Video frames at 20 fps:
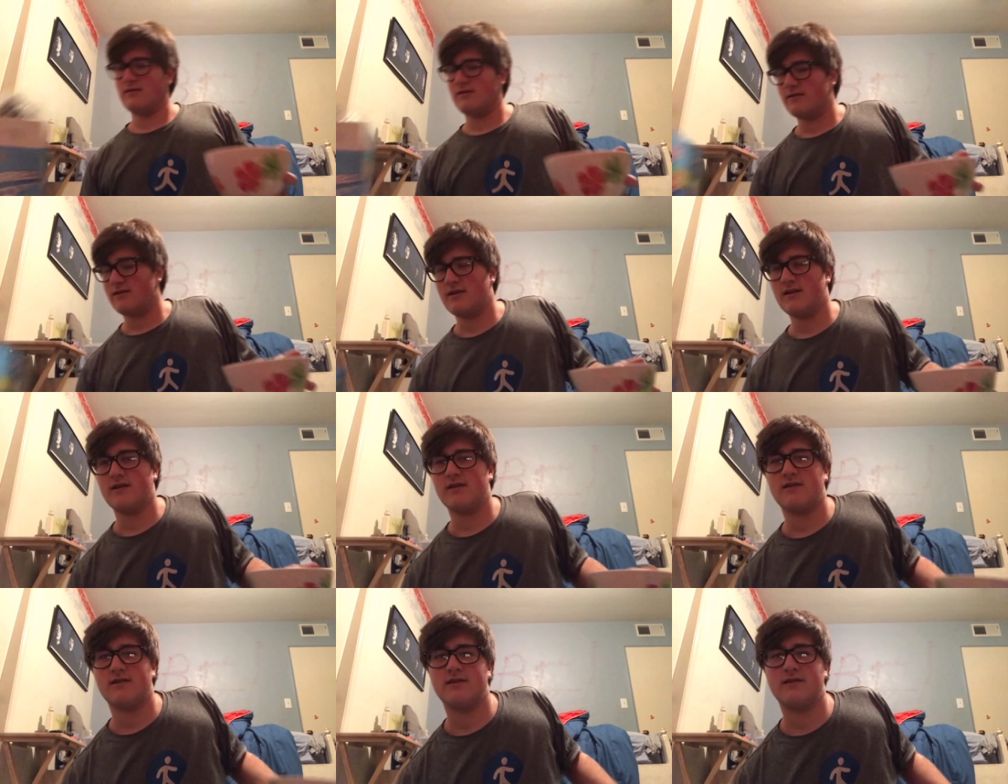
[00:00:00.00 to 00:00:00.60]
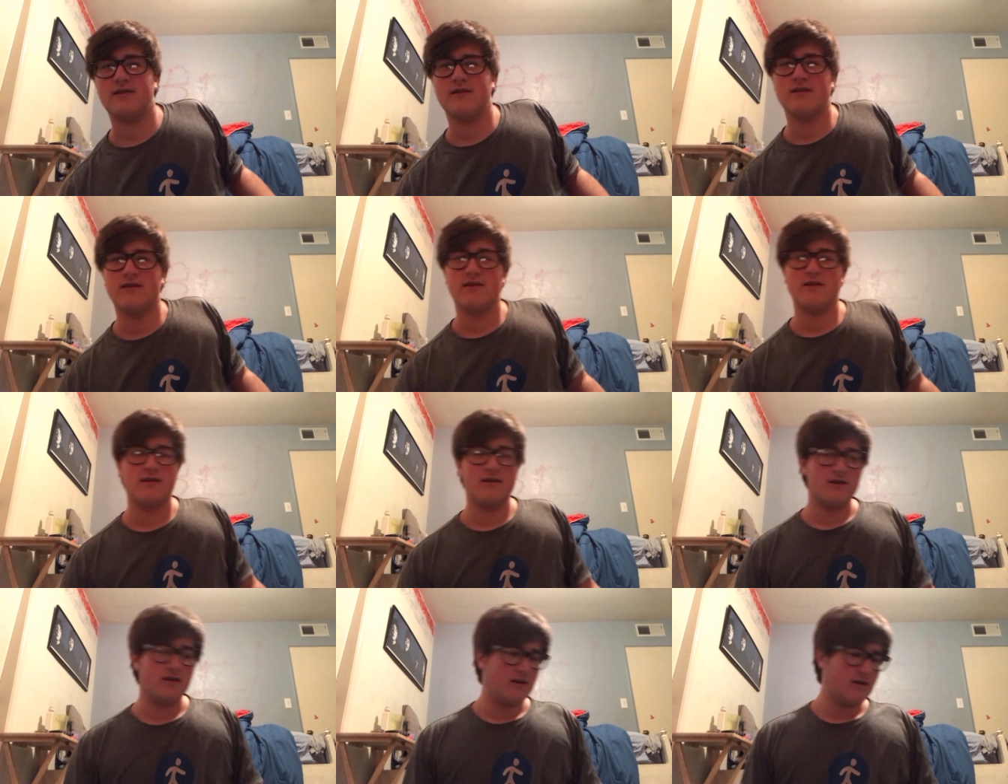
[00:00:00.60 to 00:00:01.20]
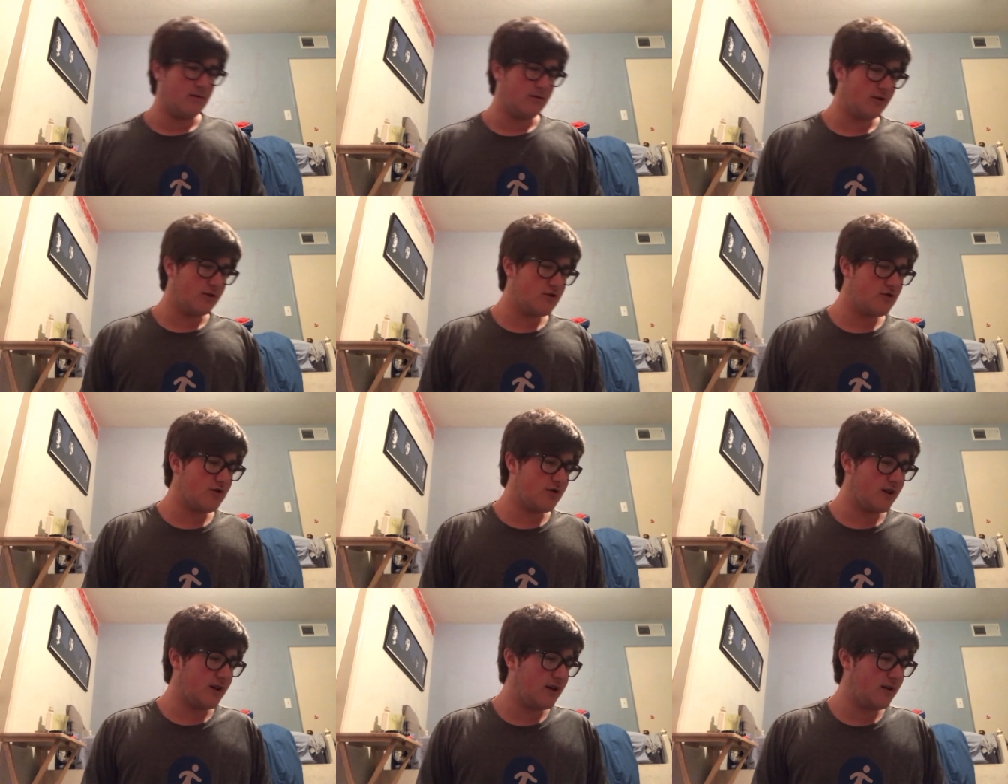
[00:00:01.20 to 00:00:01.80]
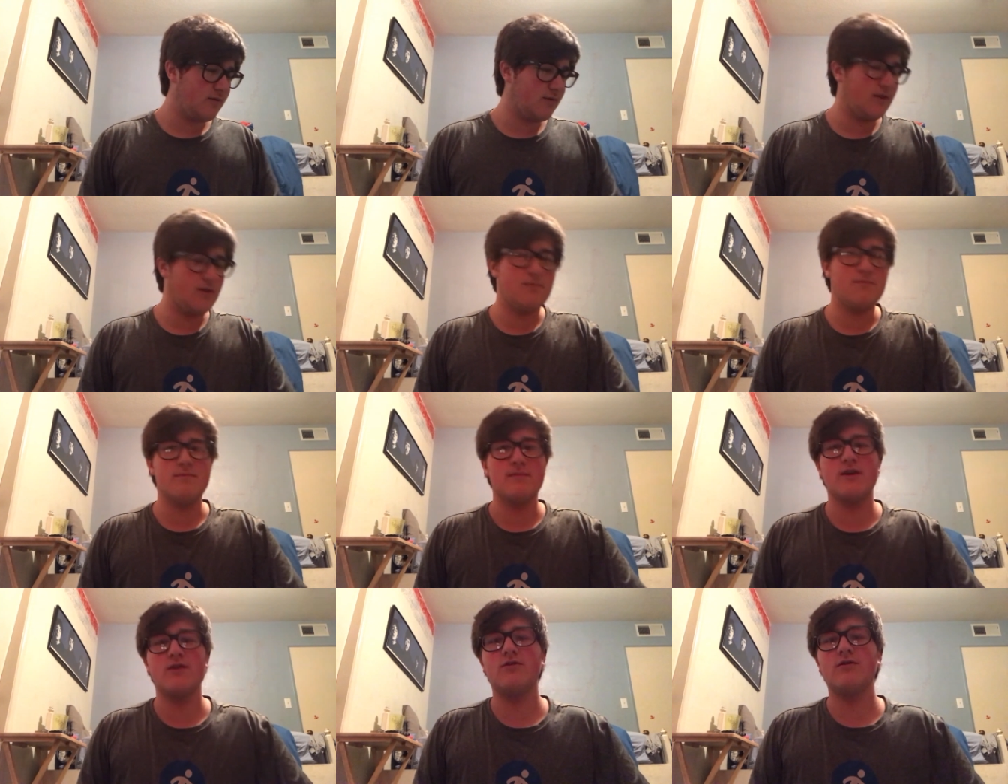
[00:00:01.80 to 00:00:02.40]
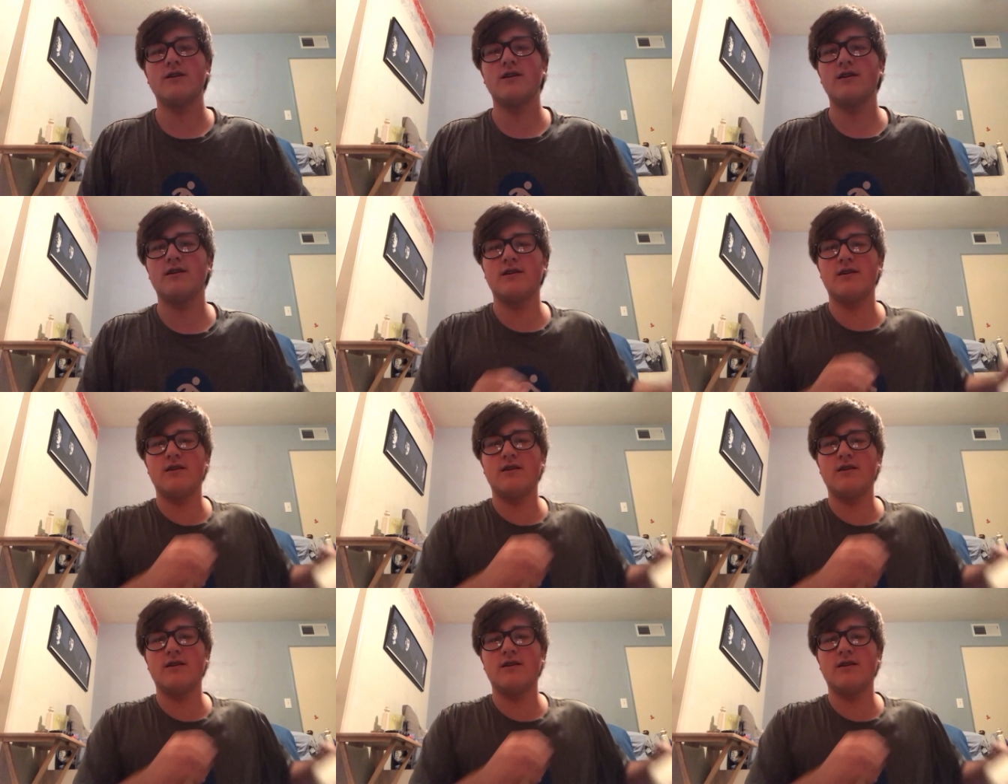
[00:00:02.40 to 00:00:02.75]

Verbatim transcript: Yeah. I'm gonna try it with milk,